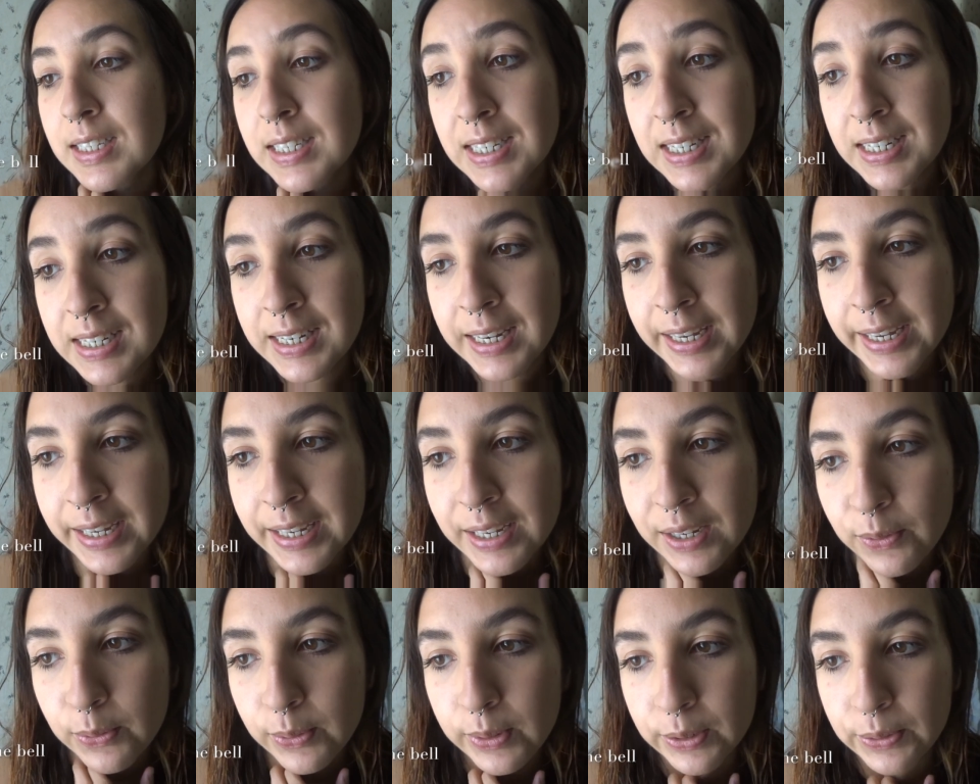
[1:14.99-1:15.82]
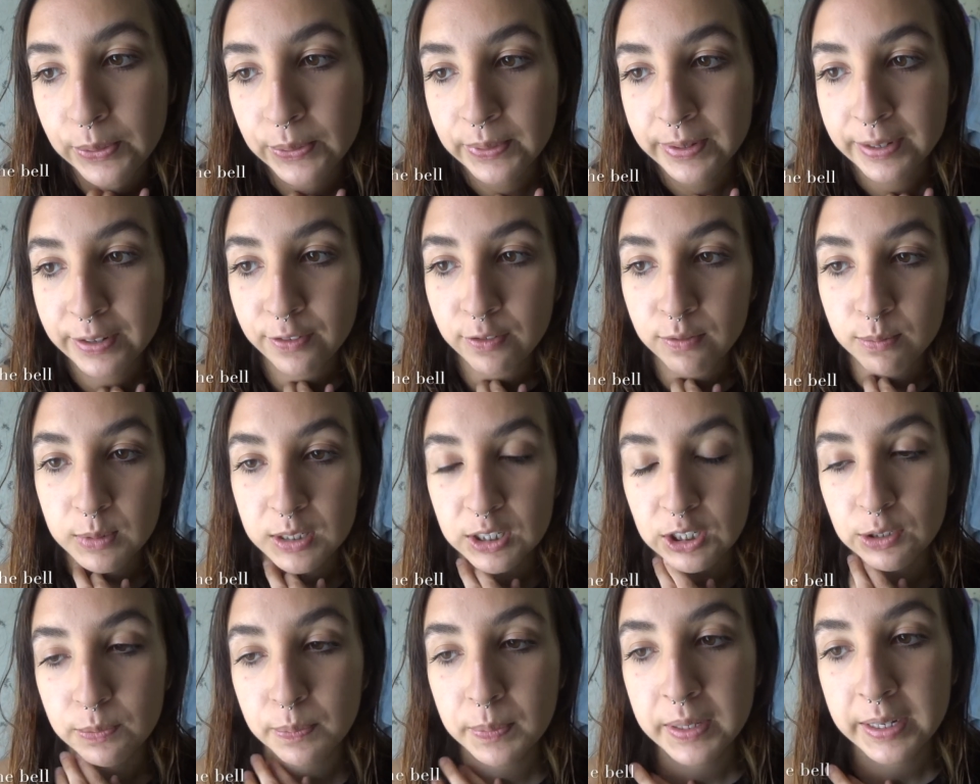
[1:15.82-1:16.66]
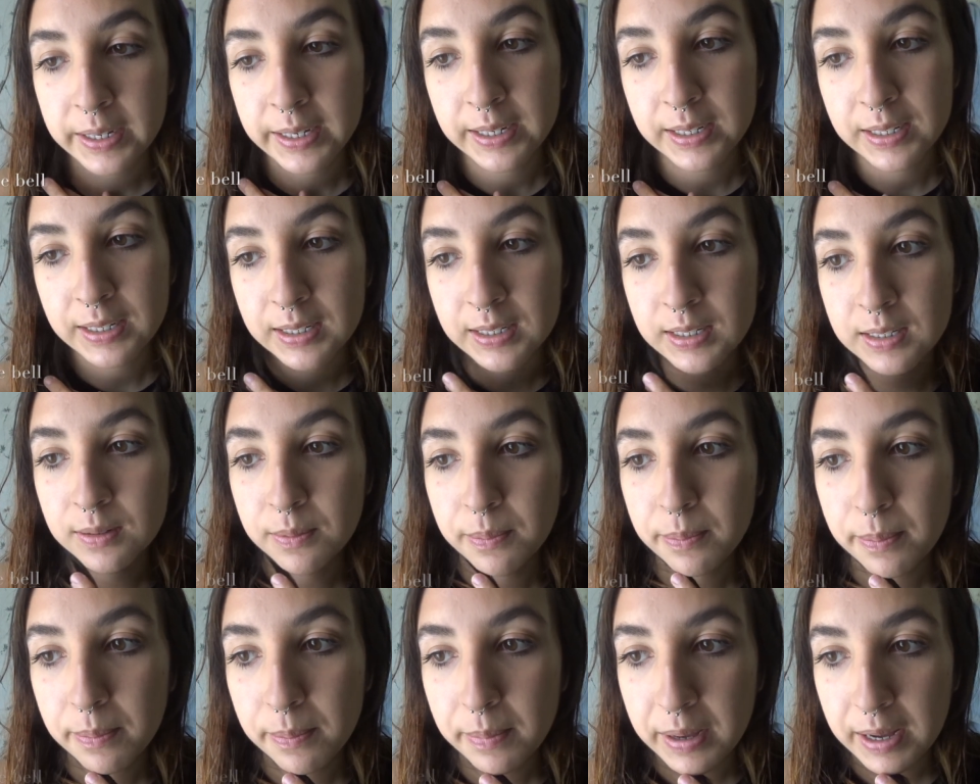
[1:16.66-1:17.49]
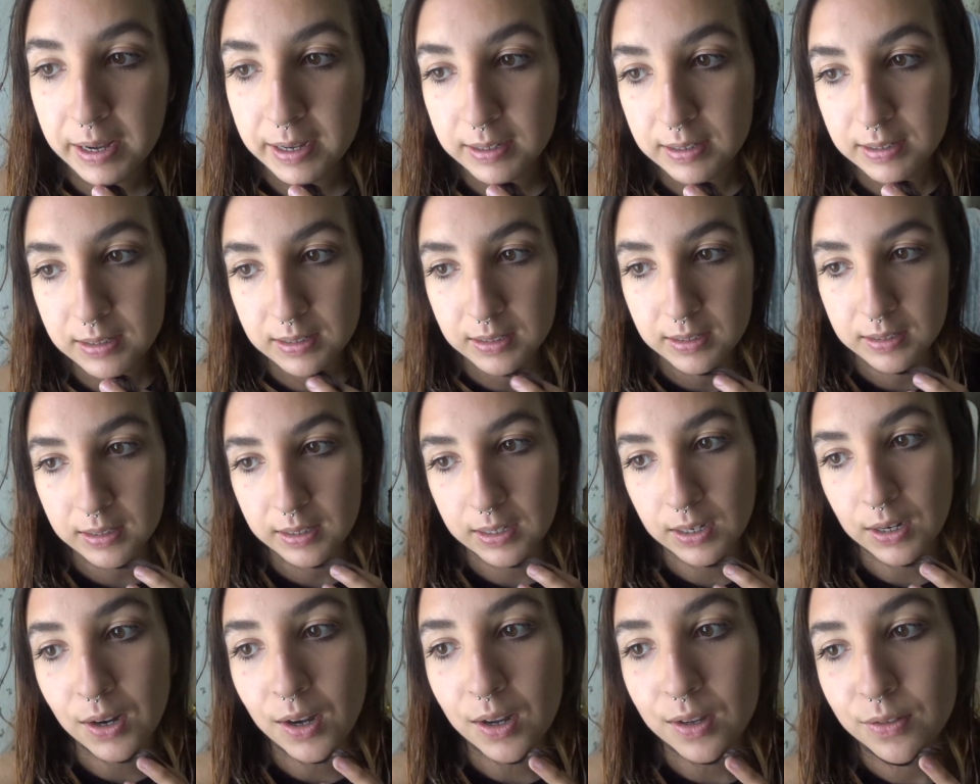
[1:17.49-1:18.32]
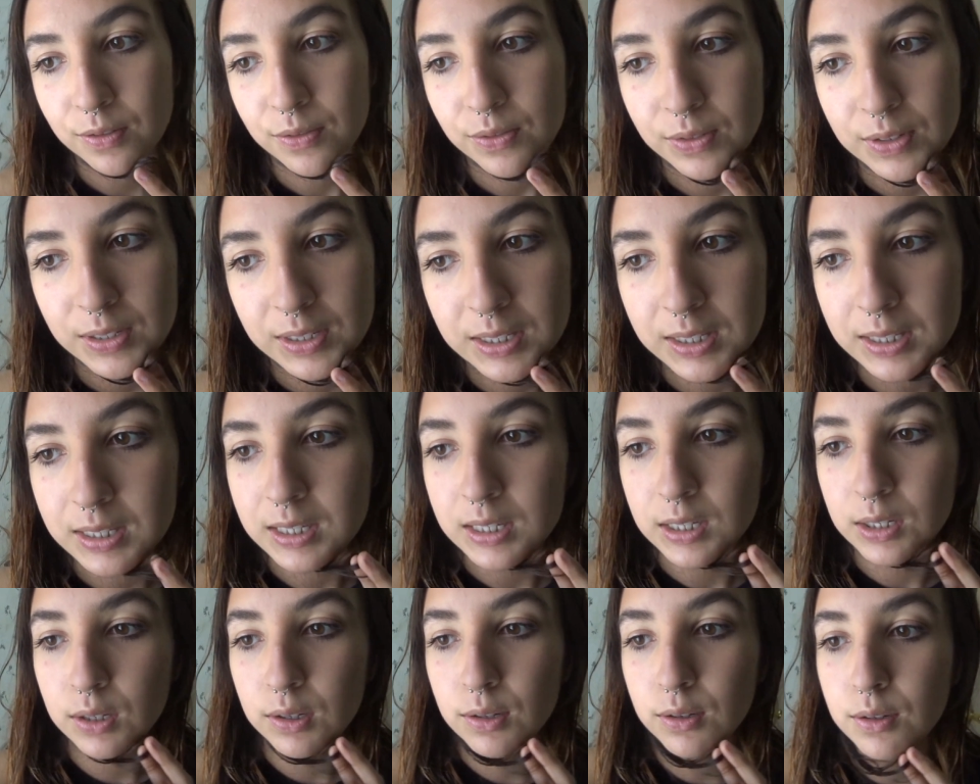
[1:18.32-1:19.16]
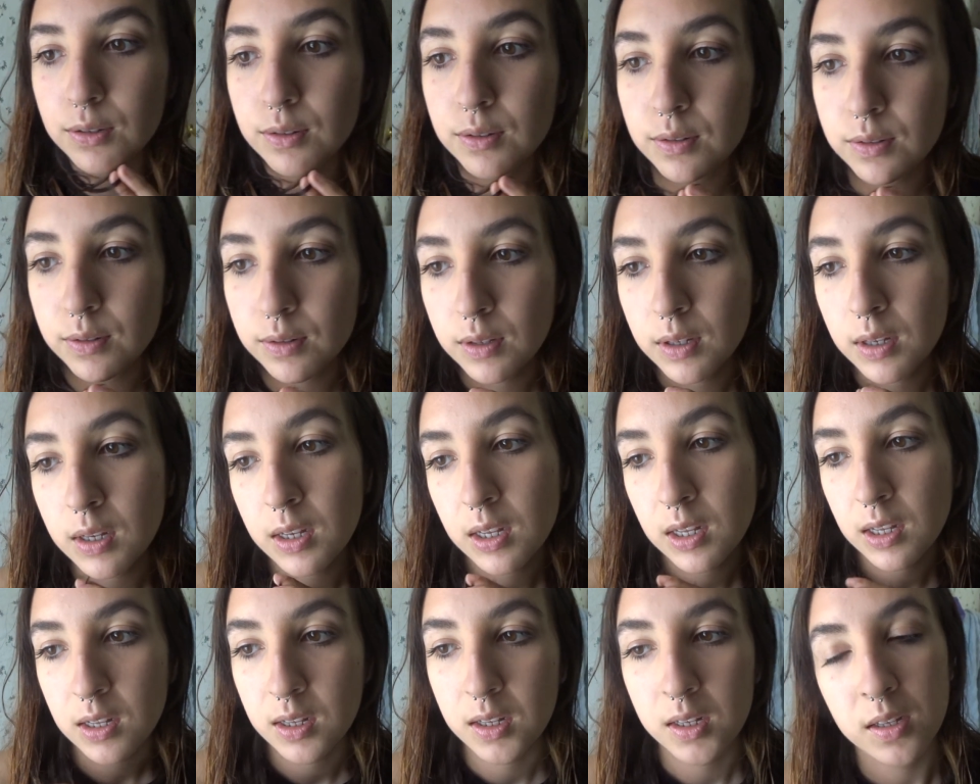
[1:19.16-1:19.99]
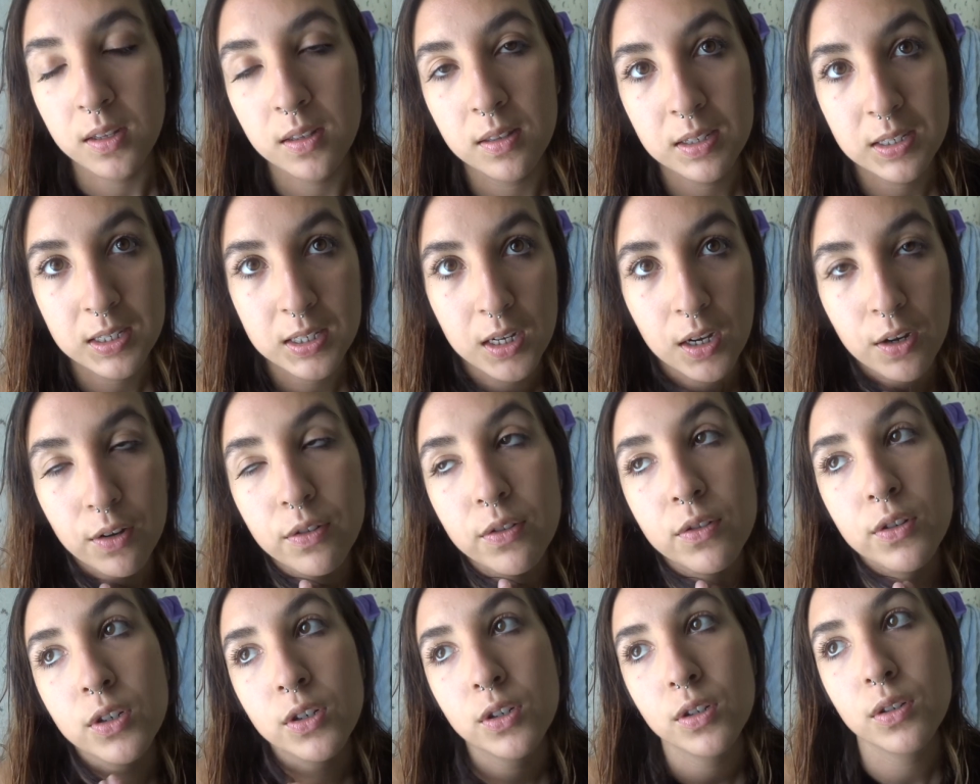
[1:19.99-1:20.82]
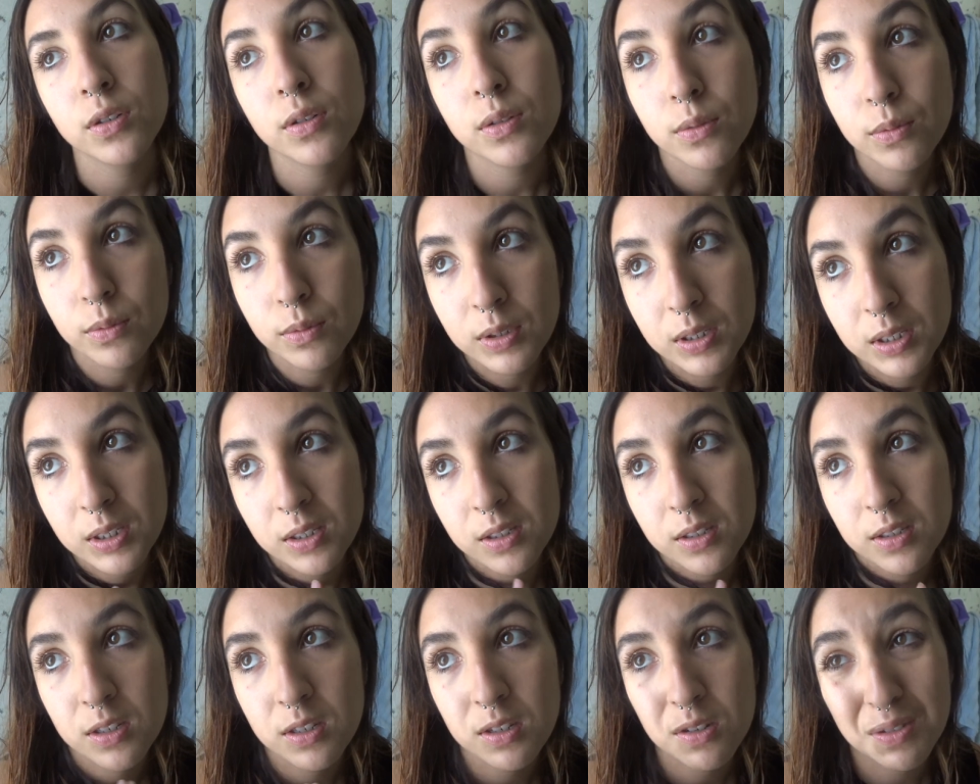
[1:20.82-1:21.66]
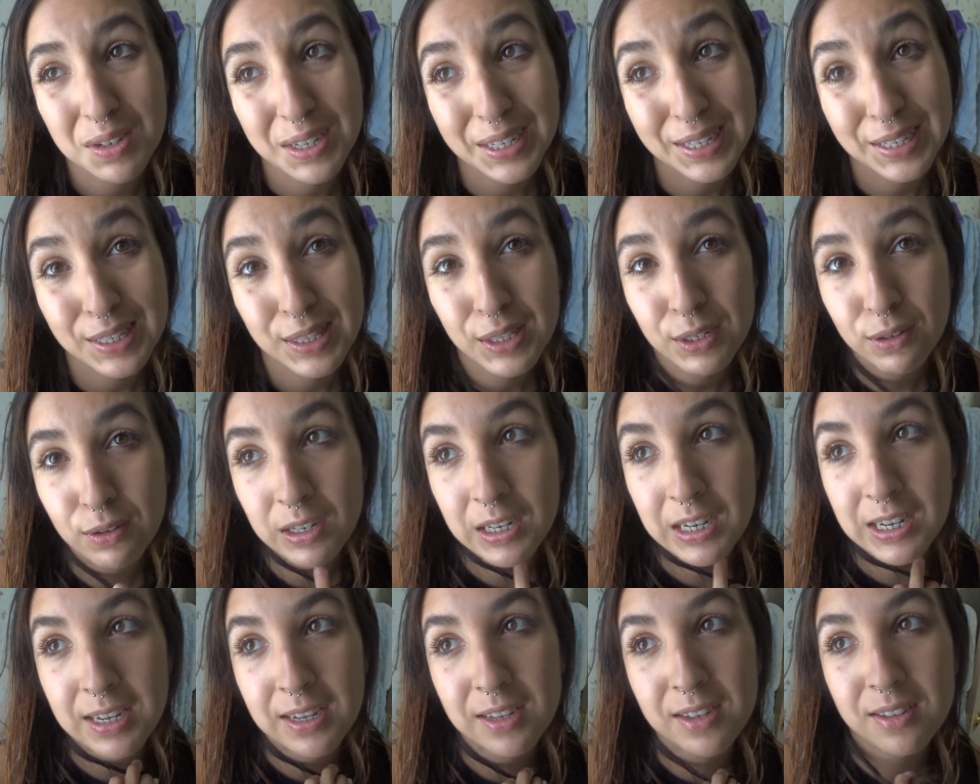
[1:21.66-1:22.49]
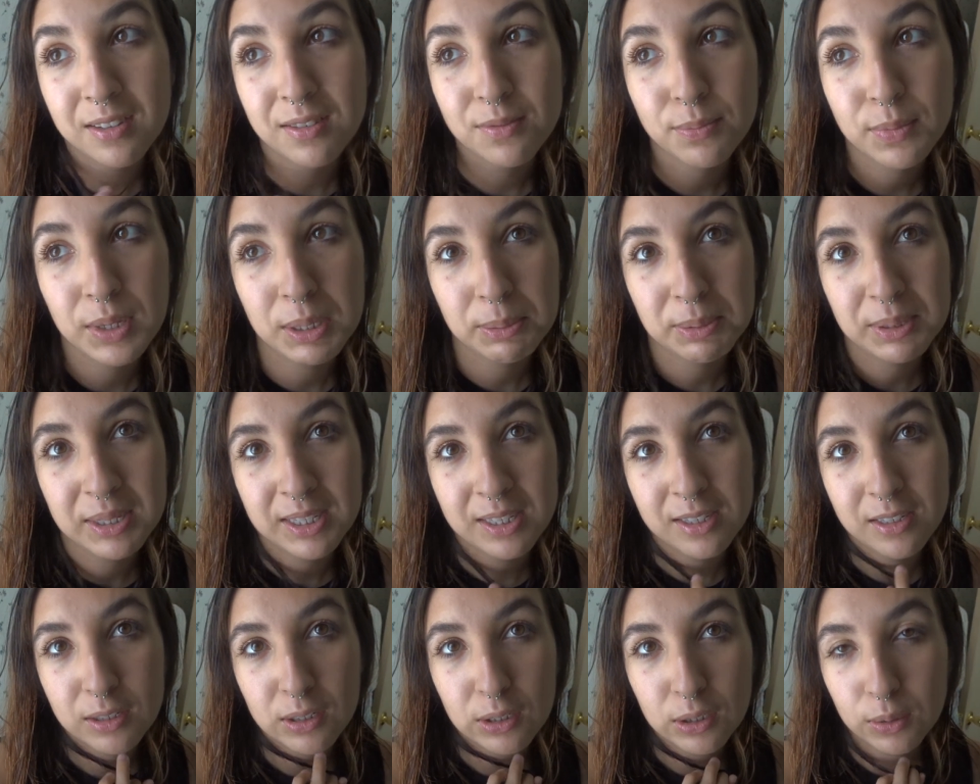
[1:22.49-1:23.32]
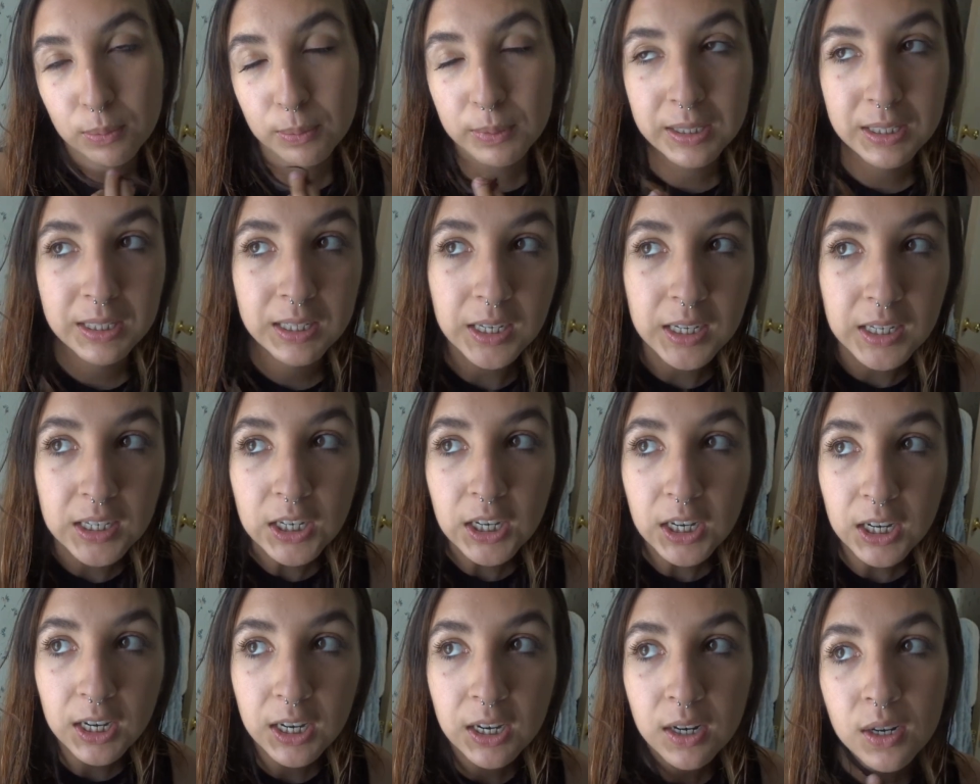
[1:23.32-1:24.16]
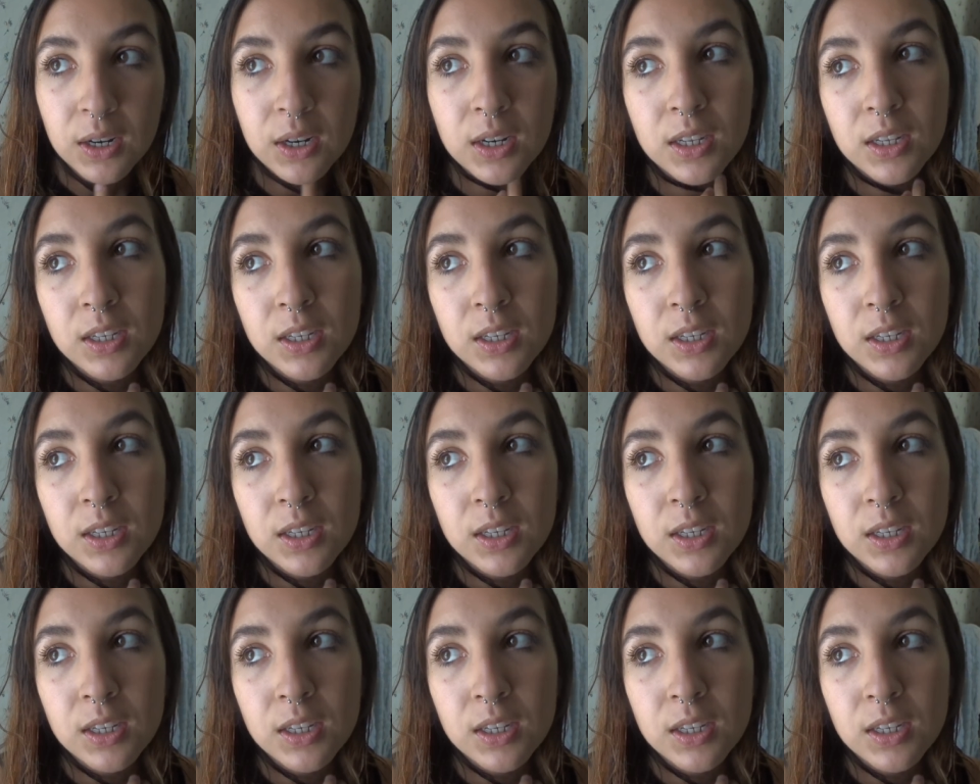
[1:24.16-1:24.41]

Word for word: Today we don't have much planned. Matt doesn't get off until this afternoon, so like 3, maybe a little bit later.